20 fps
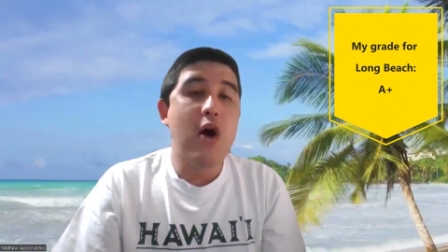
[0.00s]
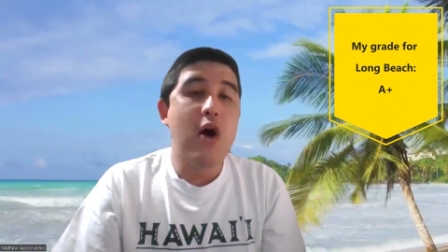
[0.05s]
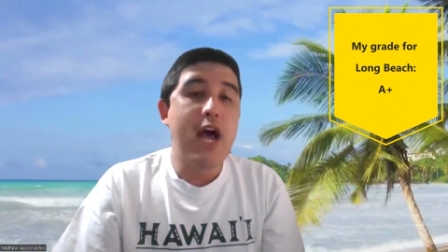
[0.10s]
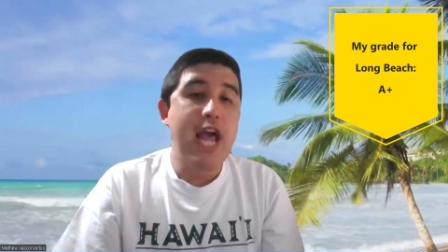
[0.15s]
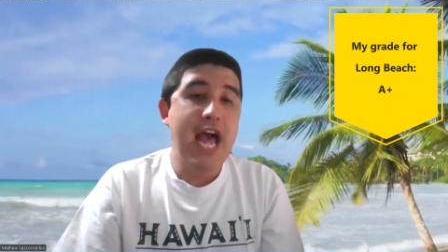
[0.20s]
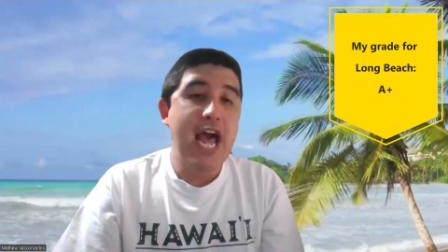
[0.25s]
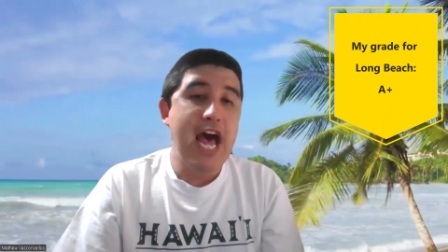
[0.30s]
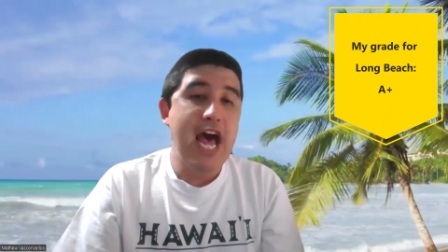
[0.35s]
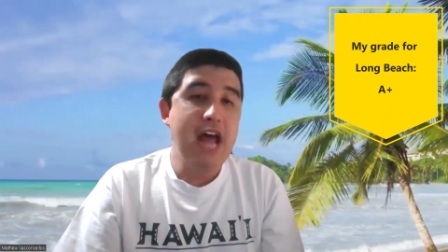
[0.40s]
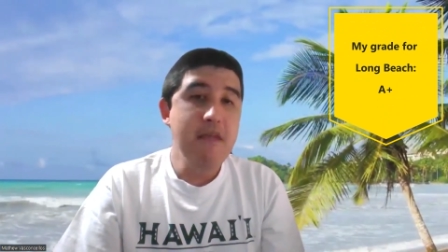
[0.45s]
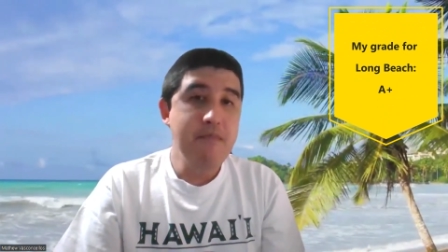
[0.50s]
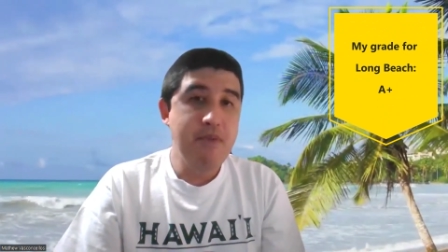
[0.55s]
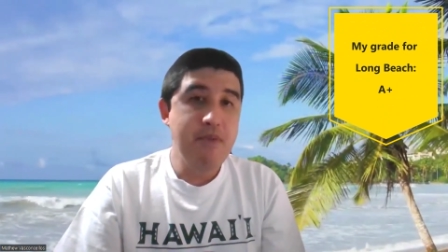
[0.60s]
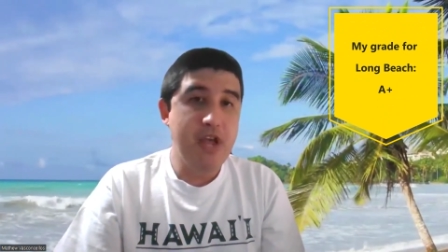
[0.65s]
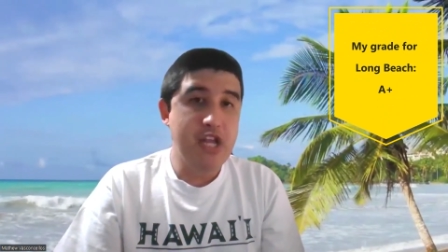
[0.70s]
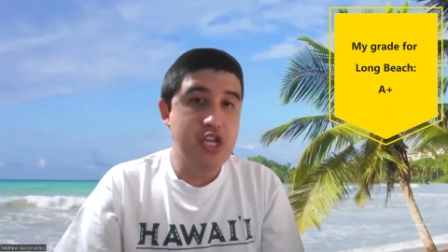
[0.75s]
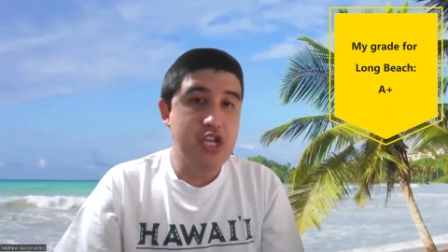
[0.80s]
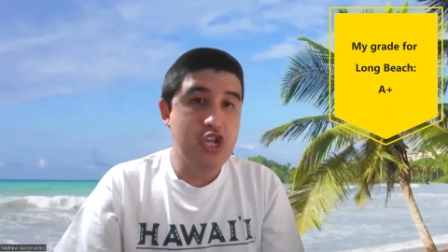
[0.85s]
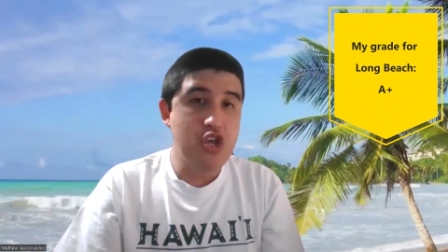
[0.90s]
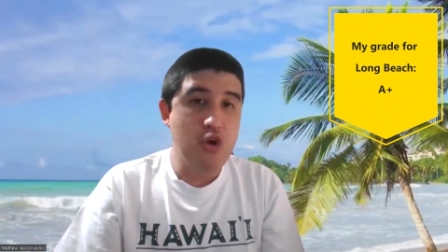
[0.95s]
Now, I had
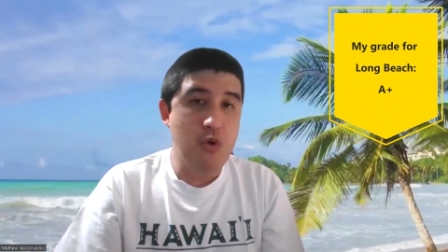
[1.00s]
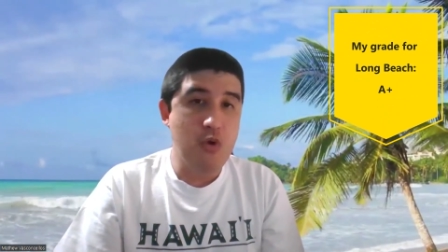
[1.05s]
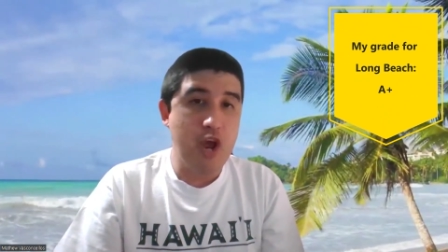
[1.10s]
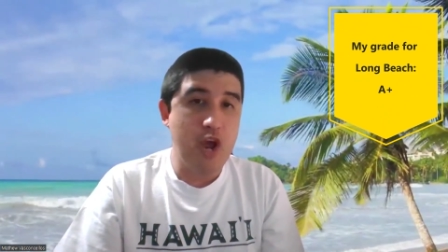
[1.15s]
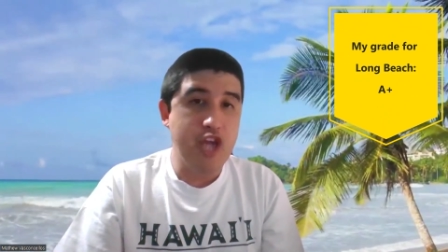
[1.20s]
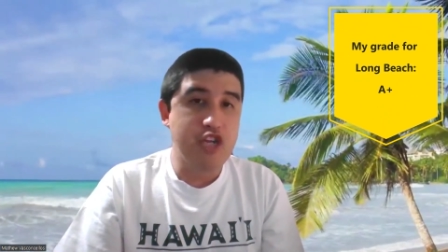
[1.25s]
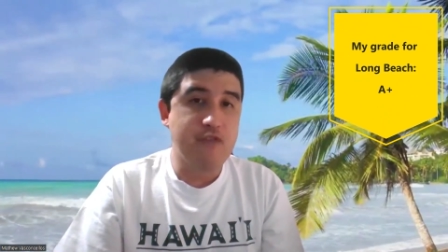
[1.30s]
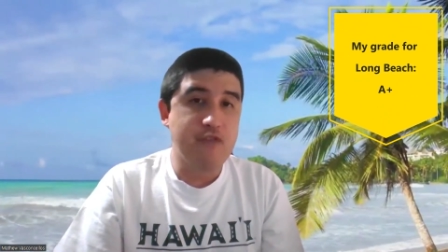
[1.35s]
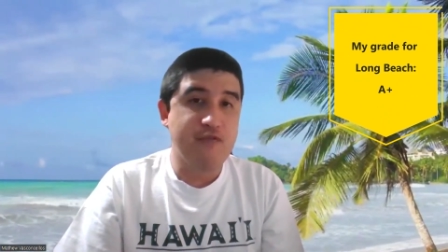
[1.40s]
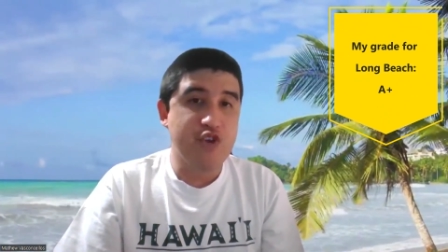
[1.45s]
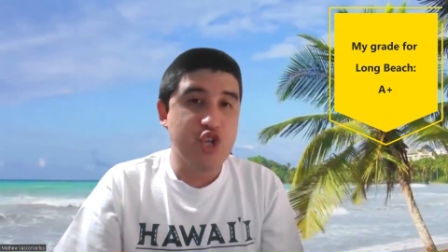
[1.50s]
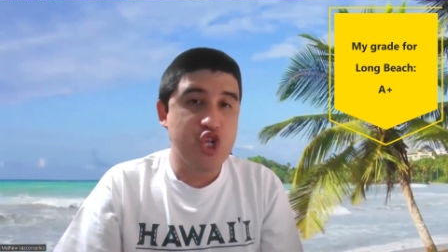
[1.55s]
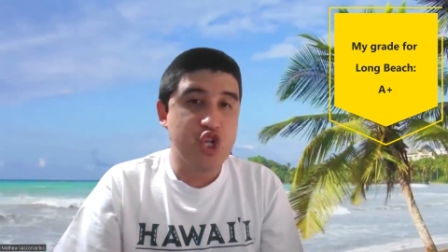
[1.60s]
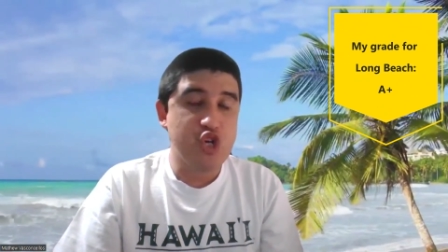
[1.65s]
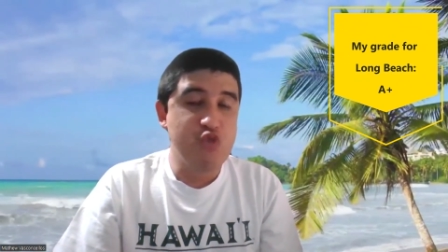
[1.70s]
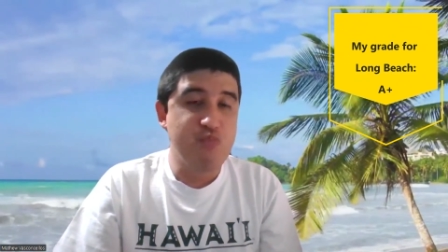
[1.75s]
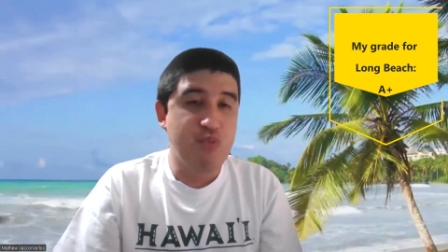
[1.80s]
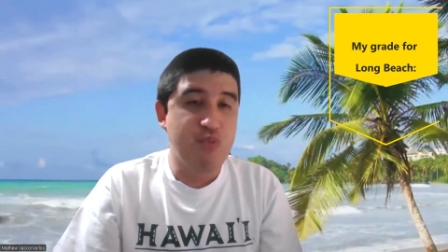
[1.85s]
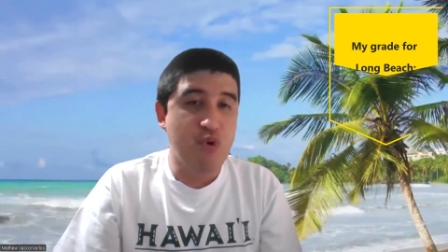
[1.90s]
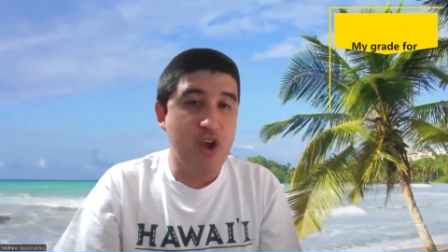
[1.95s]
picked UH for
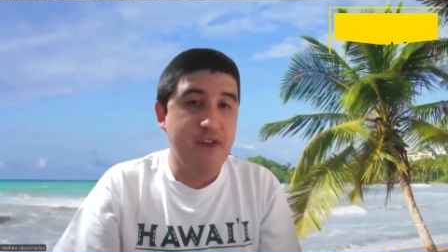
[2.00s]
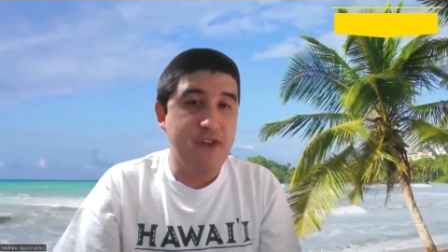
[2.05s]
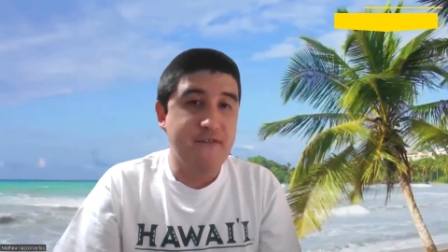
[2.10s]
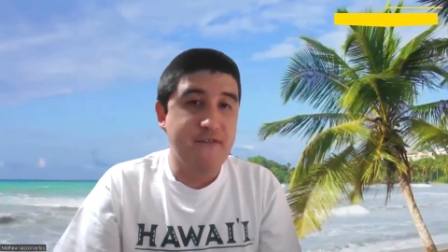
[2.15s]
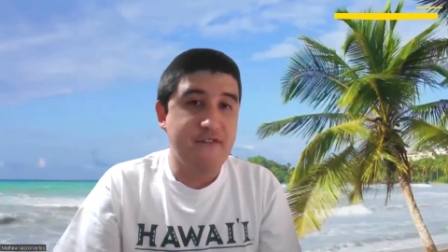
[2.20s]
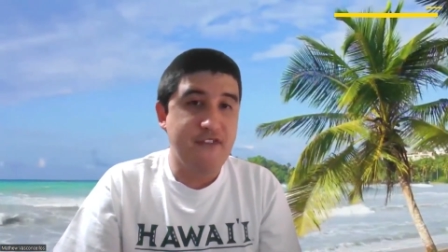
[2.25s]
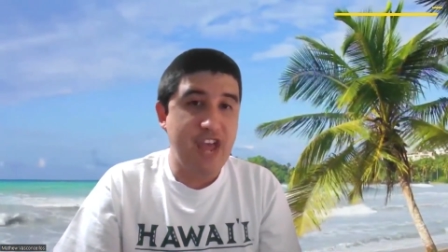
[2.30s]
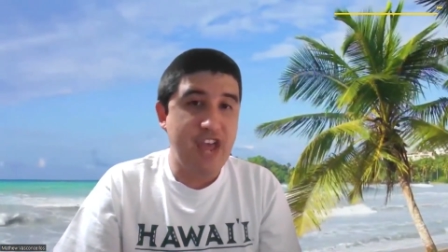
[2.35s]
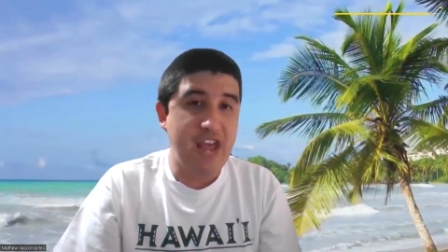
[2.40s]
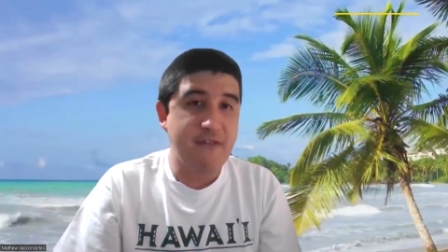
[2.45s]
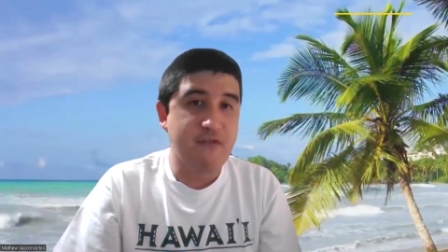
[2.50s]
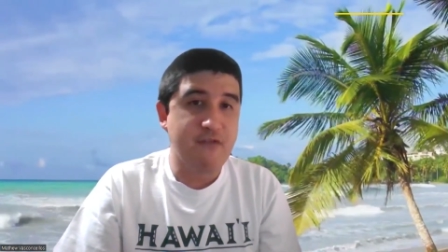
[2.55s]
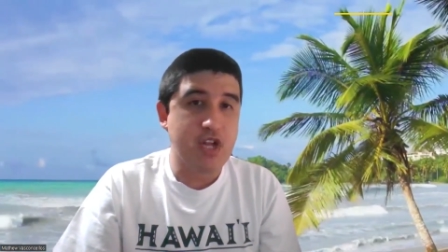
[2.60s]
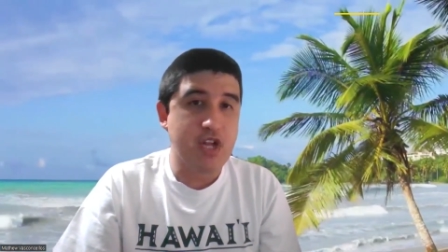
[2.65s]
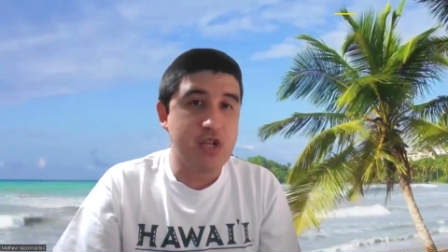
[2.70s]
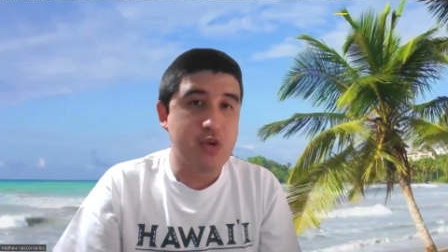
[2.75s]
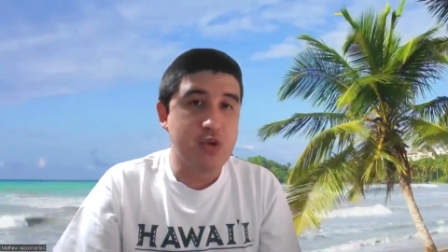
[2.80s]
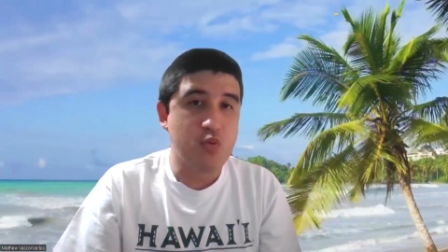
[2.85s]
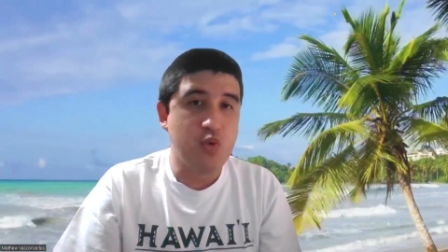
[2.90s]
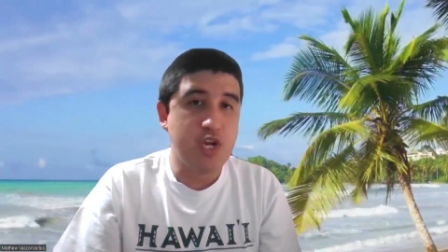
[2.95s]
2-point
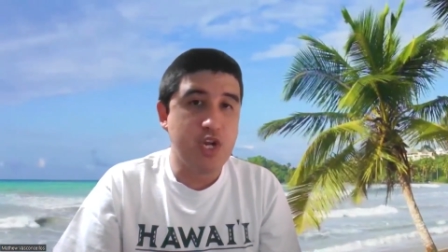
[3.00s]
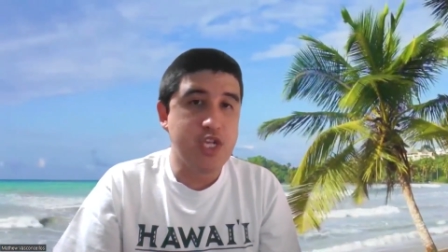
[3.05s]
favorites,